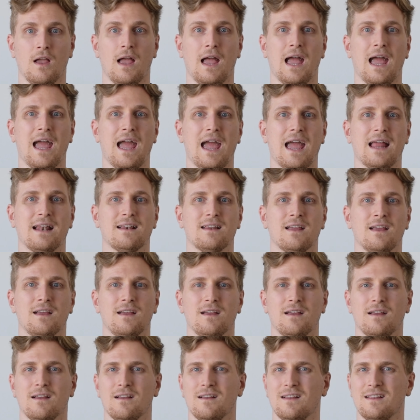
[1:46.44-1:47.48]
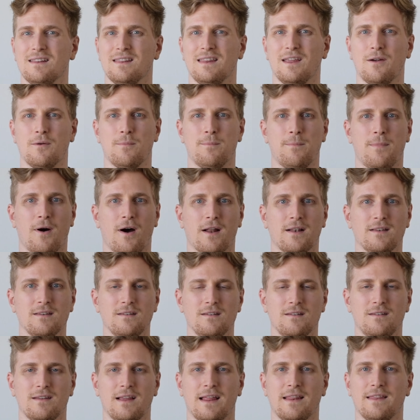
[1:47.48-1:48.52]
and their
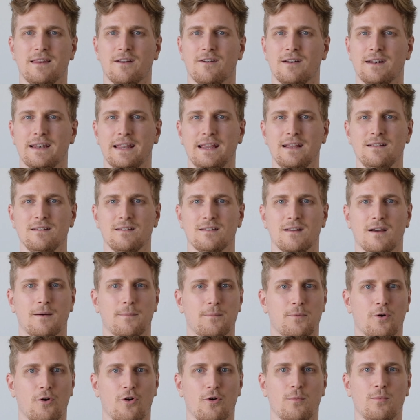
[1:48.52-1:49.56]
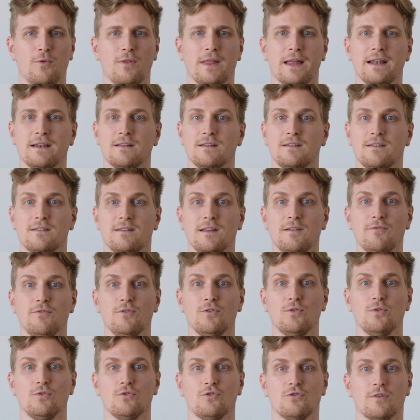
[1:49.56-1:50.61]
buttons and their links are purple, and it's
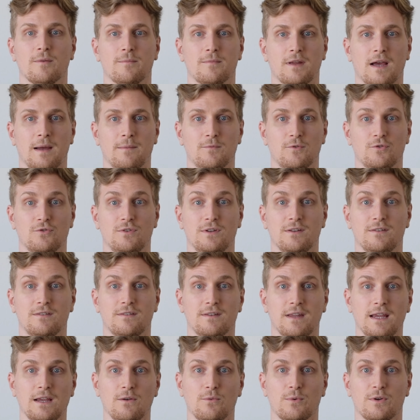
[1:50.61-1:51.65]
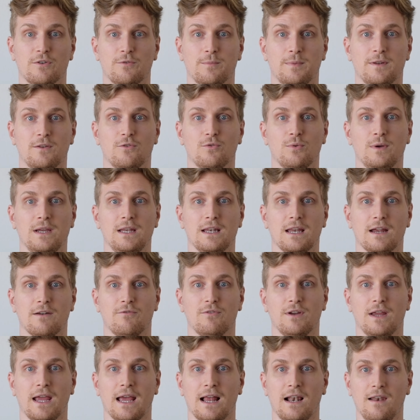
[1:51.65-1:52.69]
difficult sometimes to distinguish between
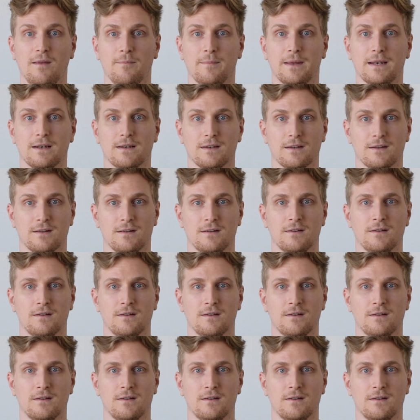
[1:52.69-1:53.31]
every element.